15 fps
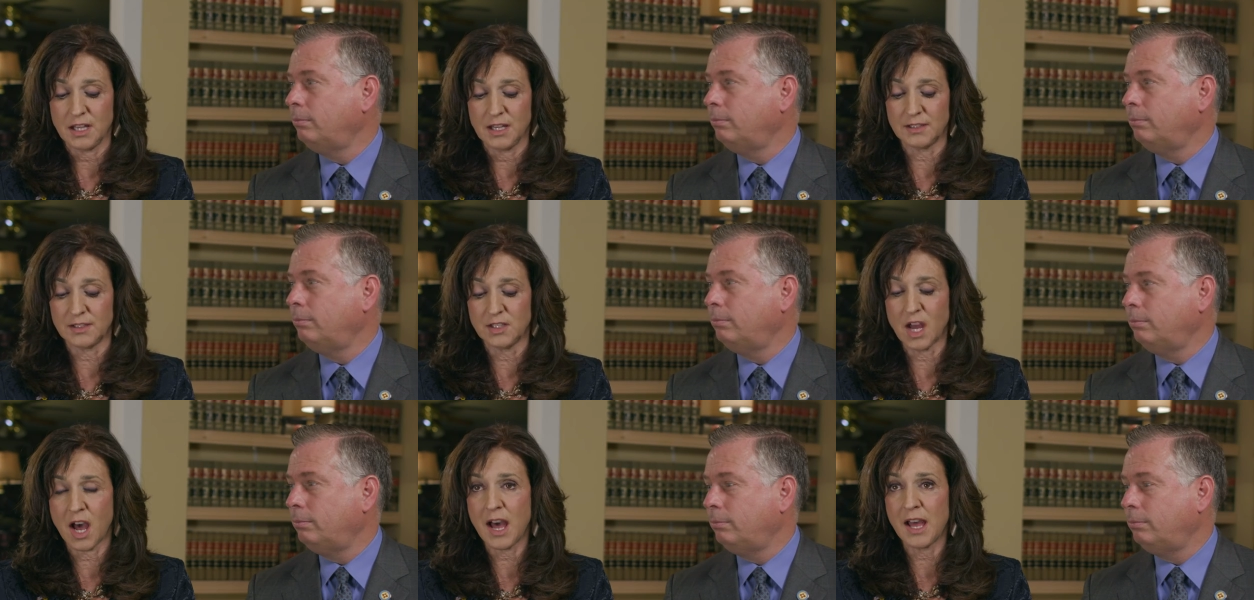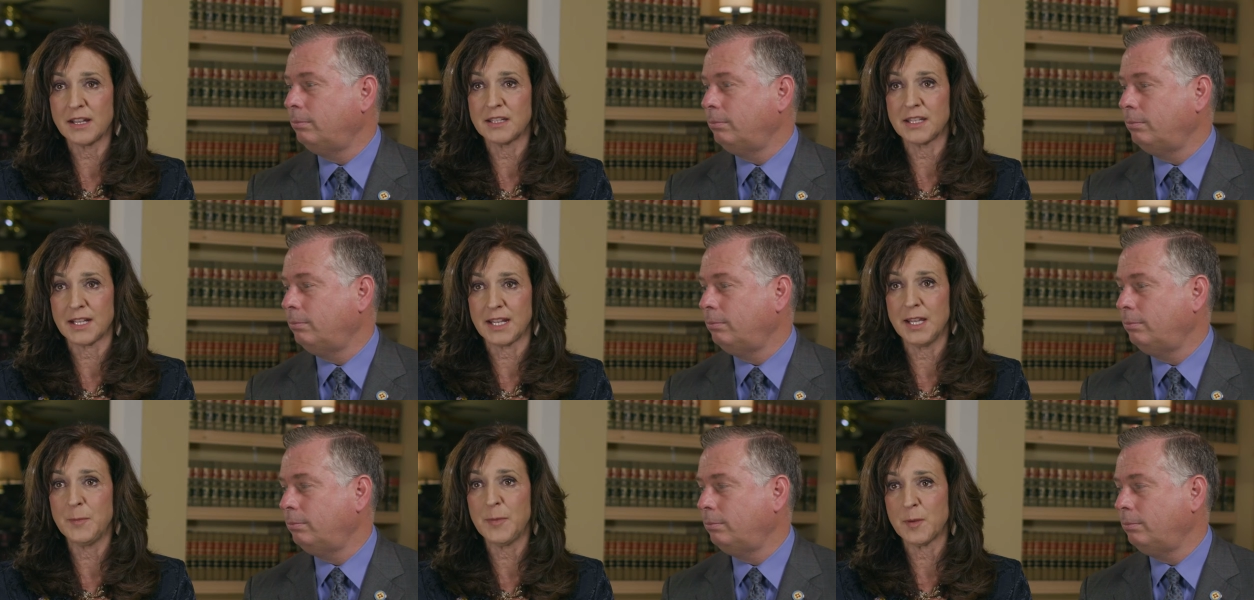Speaker 1: is not to
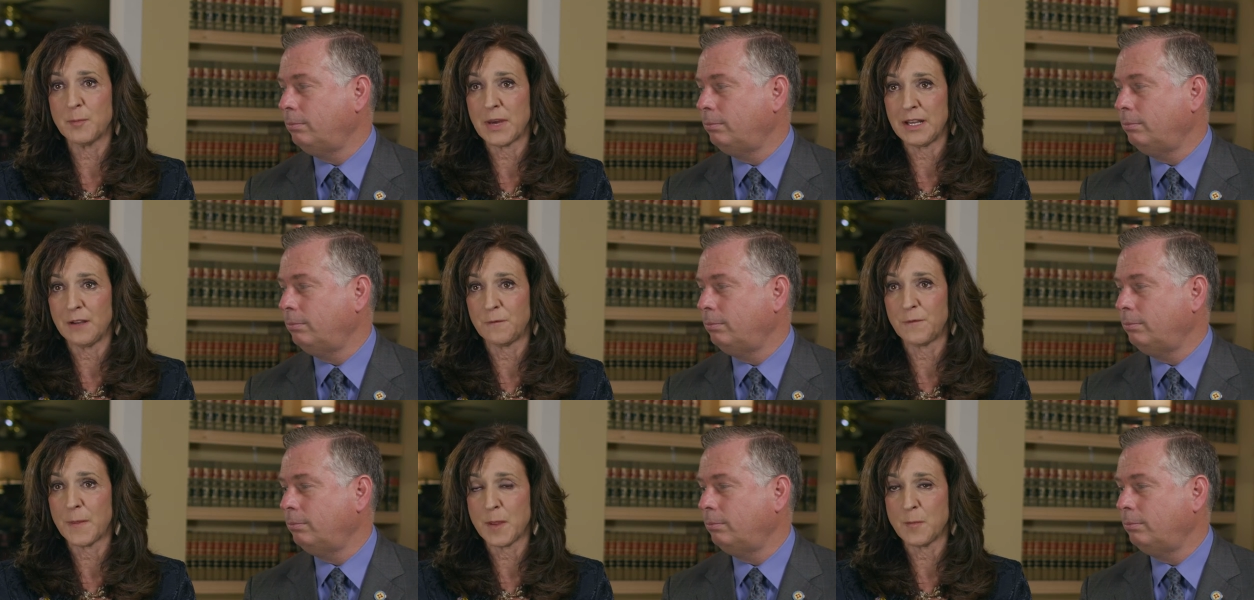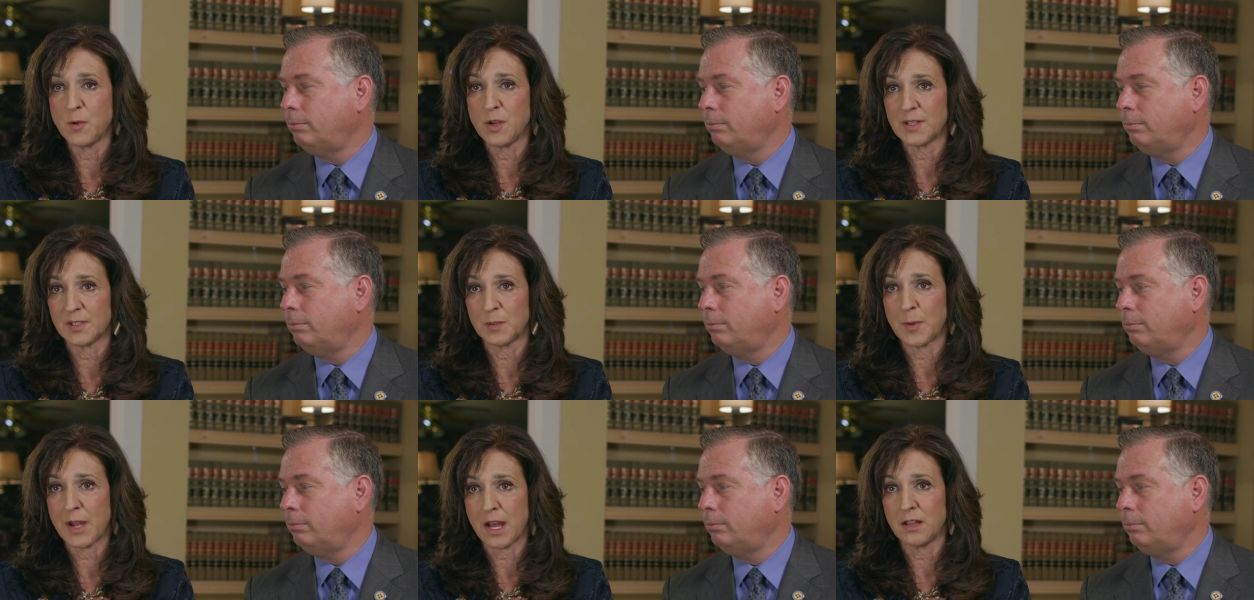keep the money from the
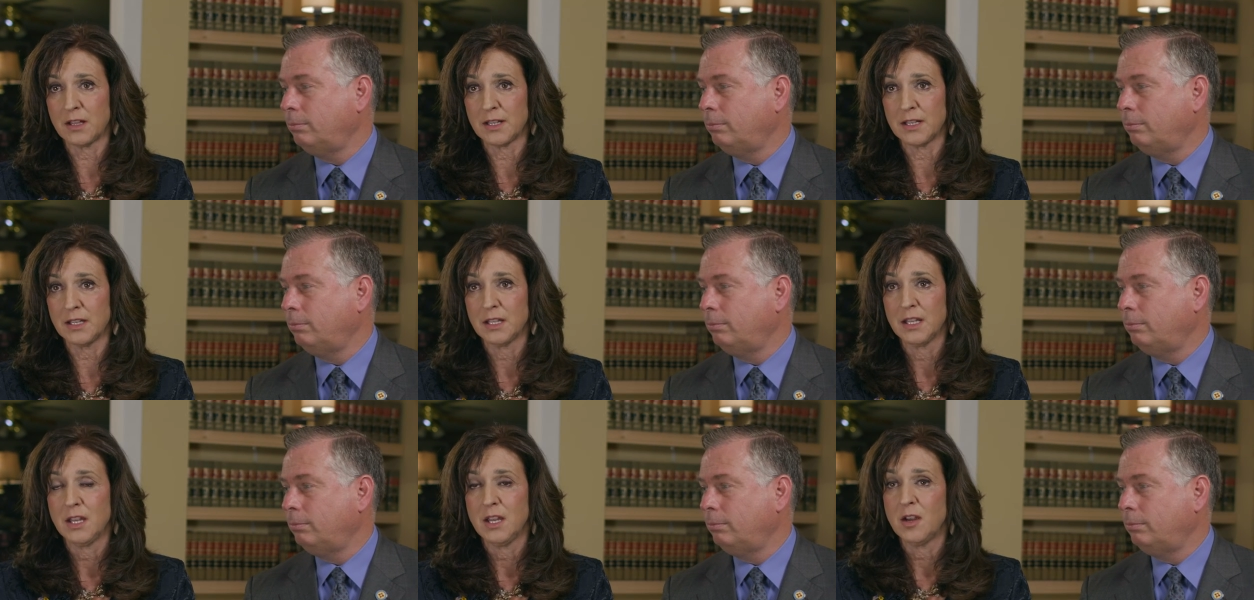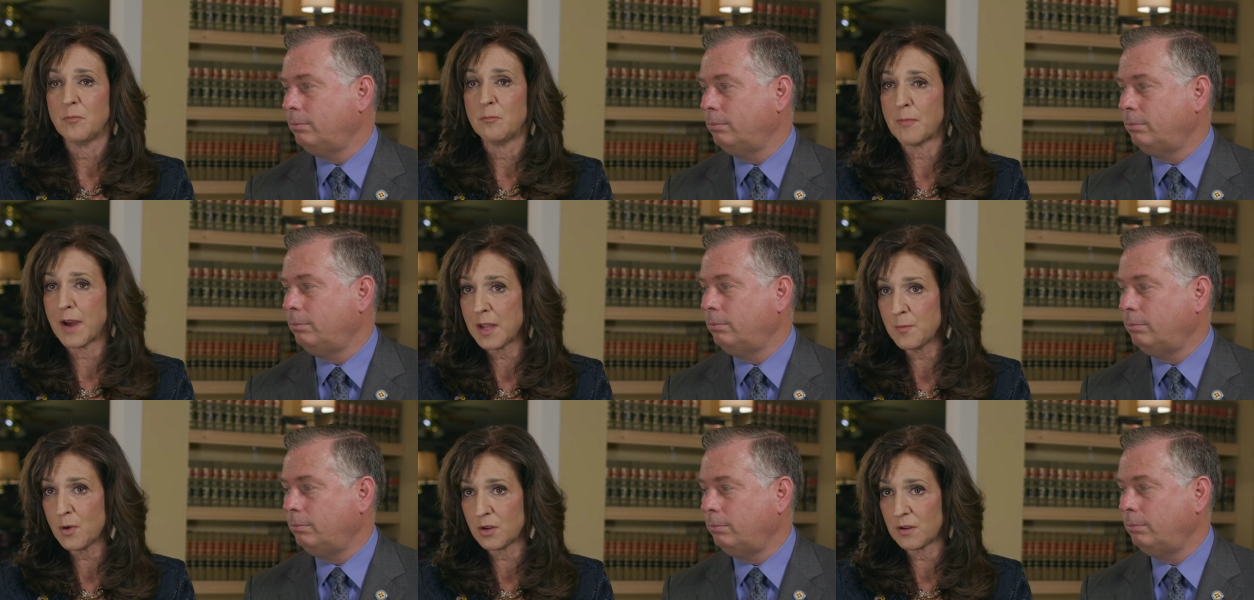municipality.
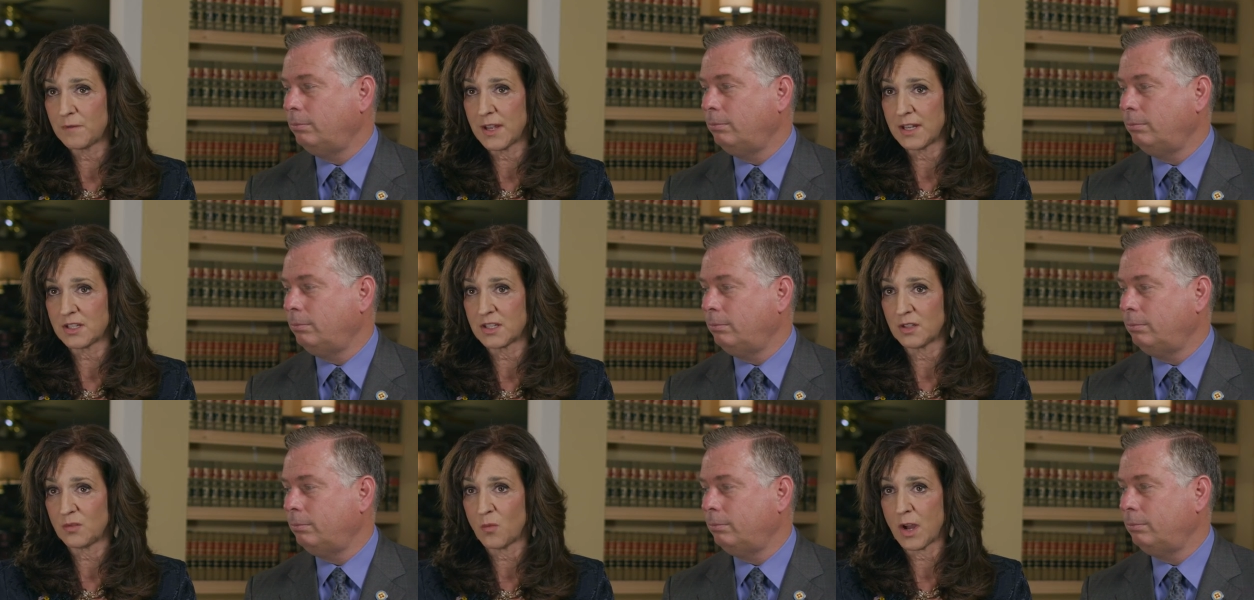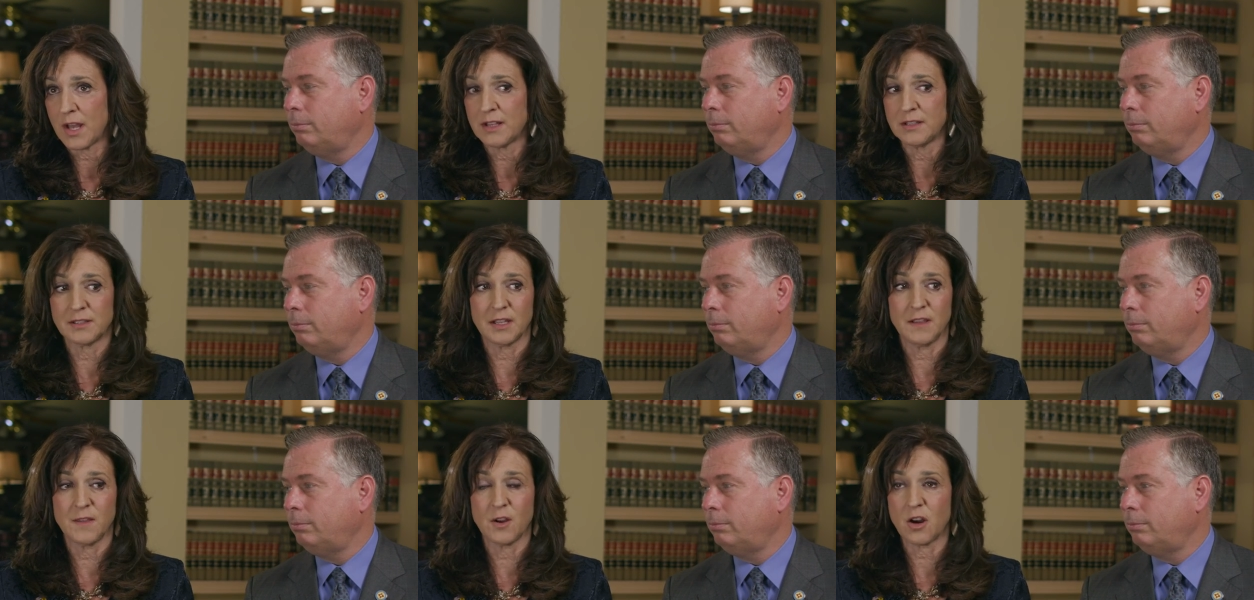My motivation was
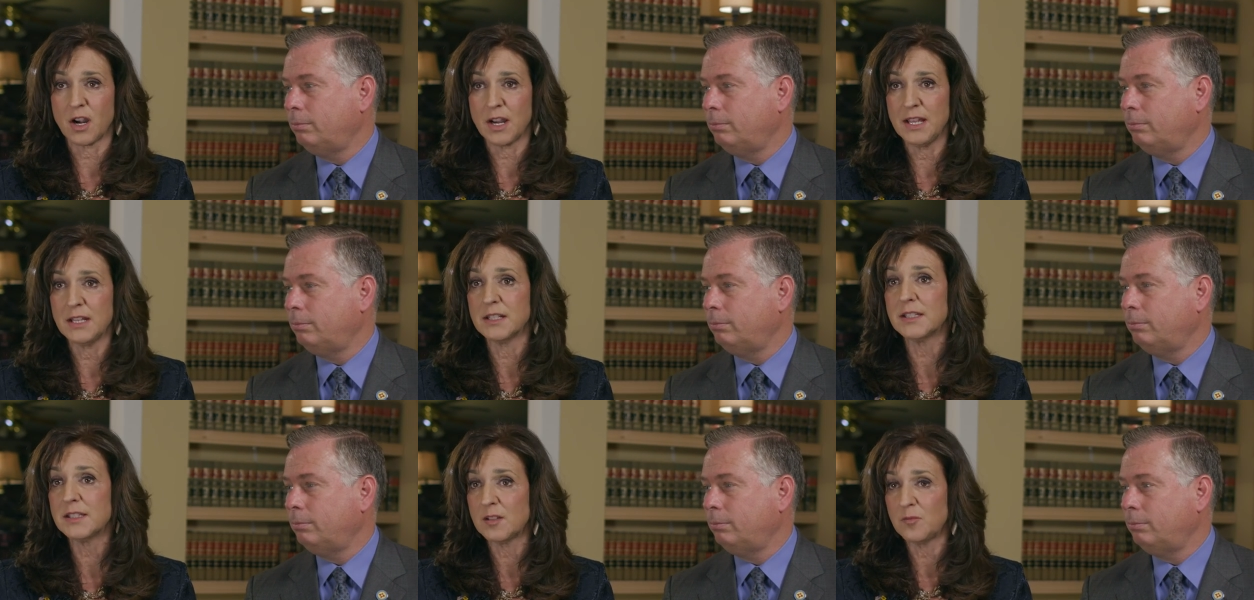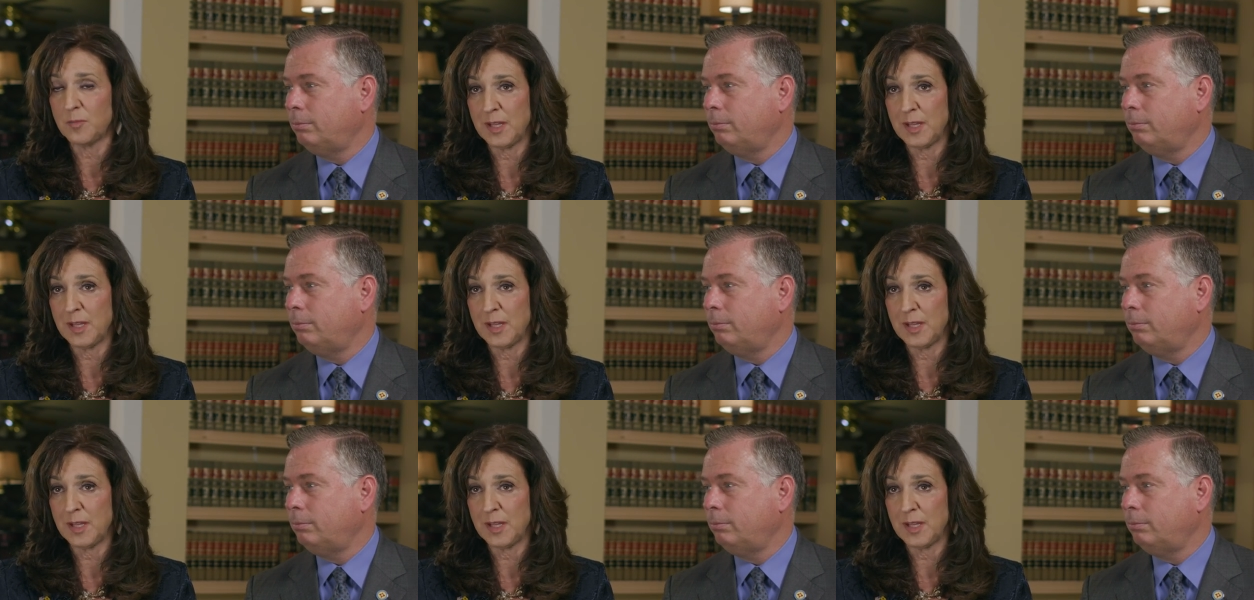there are innocent